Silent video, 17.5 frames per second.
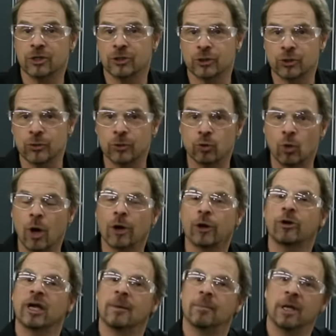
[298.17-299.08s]
distilled
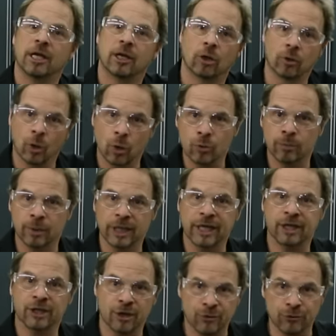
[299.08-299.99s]
water and make our own
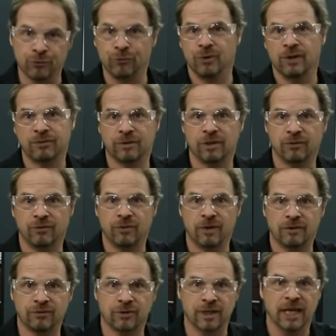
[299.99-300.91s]
blend of
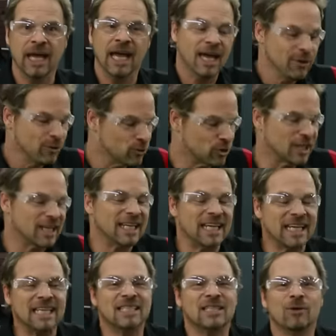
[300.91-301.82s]
50-50. There's an
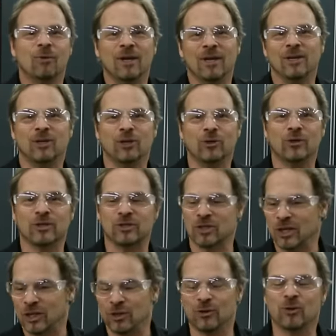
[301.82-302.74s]
easy way to do
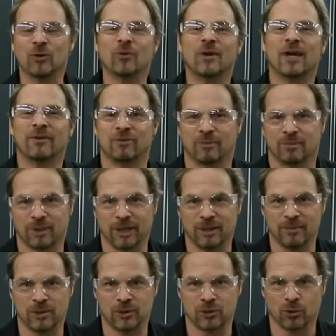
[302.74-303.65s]
this. You don't have to
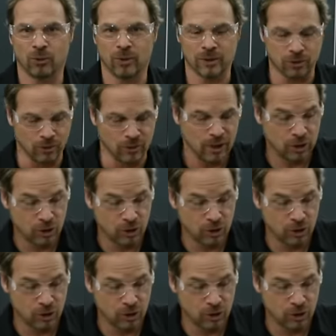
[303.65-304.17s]
play Mr. Wizard.